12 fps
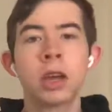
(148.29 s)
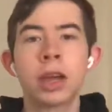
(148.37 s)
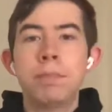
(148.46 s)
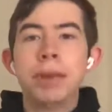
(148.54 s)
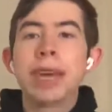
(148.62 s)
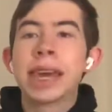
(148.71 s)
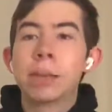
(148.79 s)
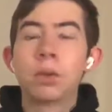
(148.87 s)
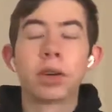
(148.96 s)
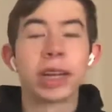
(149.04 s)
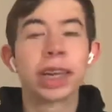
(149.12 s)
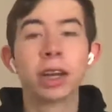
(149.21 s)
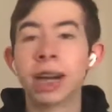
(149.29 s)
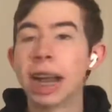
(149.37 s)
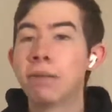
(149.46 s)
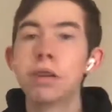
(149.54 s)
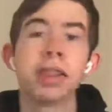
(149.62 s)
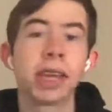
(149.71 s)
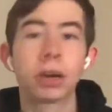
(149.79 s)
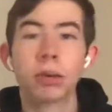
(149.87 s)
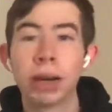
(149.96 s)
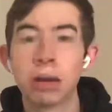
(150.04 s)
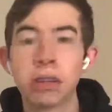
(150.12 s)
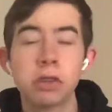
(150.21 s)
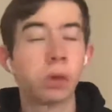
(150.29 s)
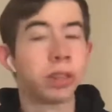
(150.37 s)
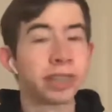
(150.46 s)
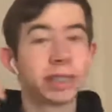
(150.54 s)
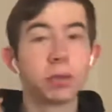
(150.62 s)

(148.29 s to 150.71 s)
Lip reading: being able to hear everything around you while still